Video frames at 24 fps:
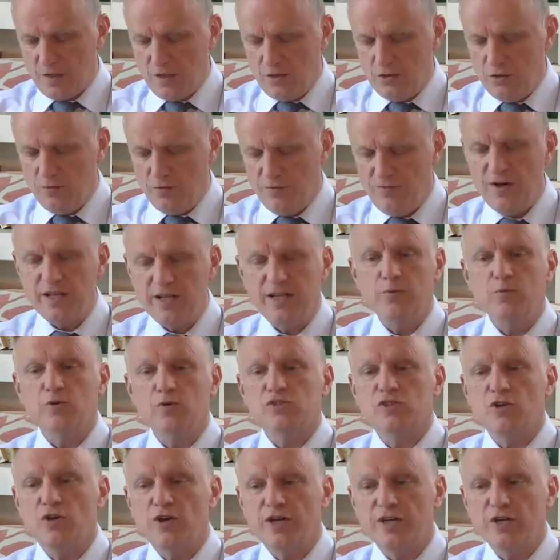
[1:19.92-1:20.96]
you'll find out
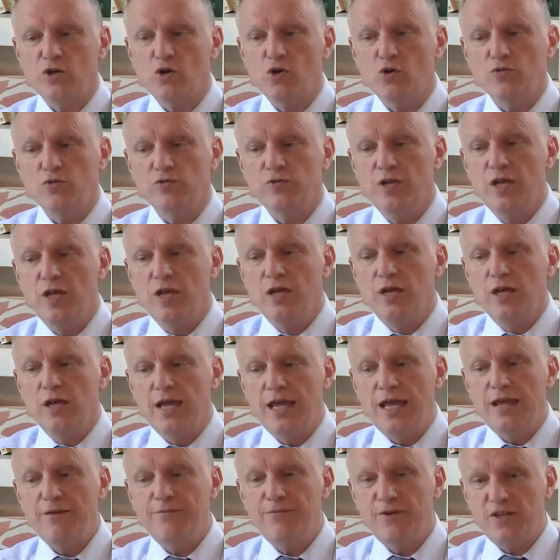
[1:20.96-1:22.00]
what's going on.
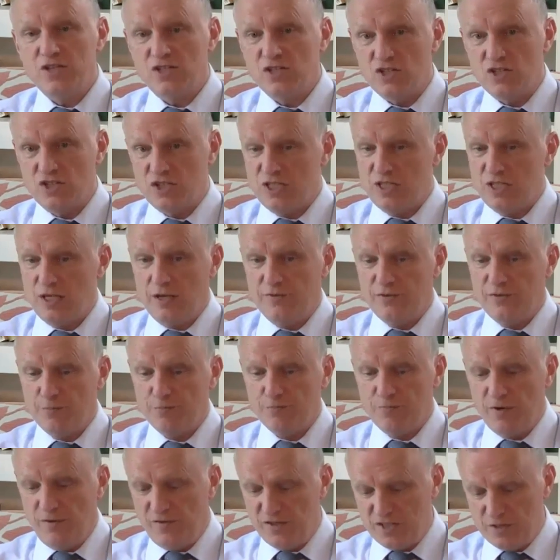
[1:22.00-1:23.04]
If
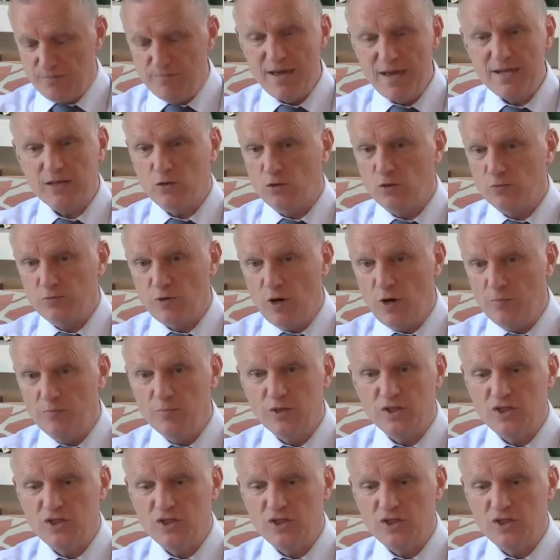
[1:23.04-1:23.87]
it's a medical problem,